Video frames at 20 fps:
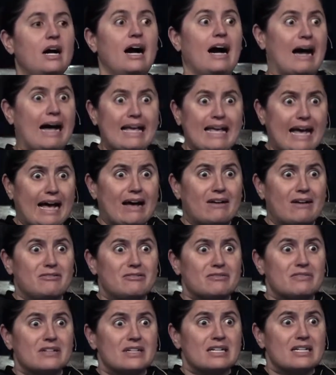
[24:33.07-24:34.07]
I have.
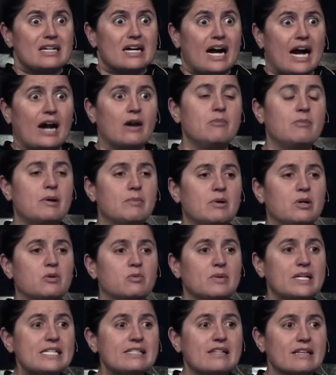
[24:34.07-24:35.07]
I remember
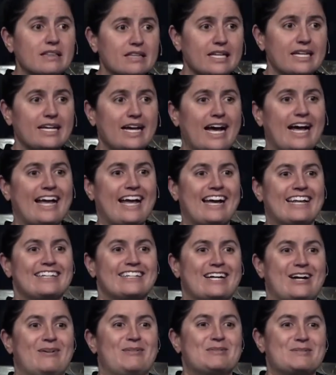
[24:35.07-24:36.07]
recently I had to
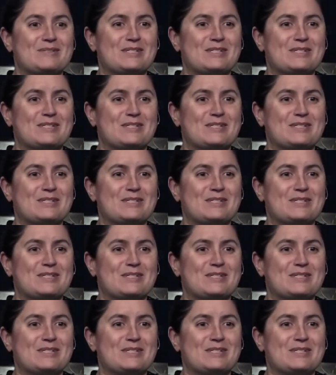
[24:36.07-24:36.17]
come